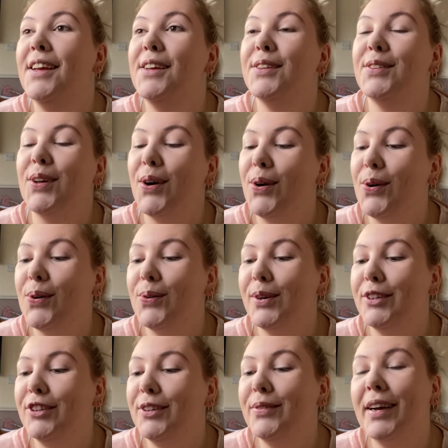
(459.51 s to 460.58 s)
so
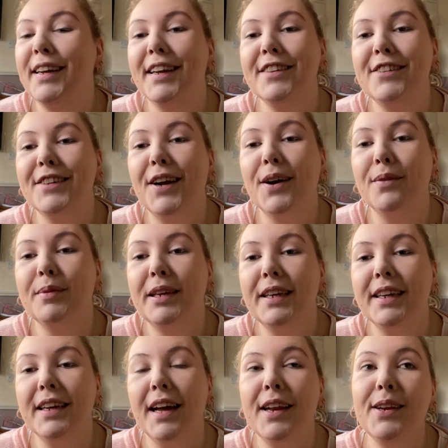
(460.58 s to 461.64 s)
she went and she got
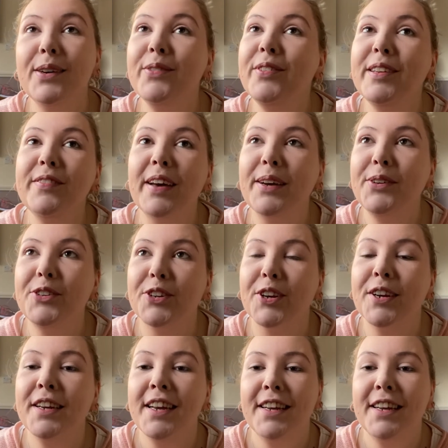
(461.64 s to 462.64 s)
me a lovely voucher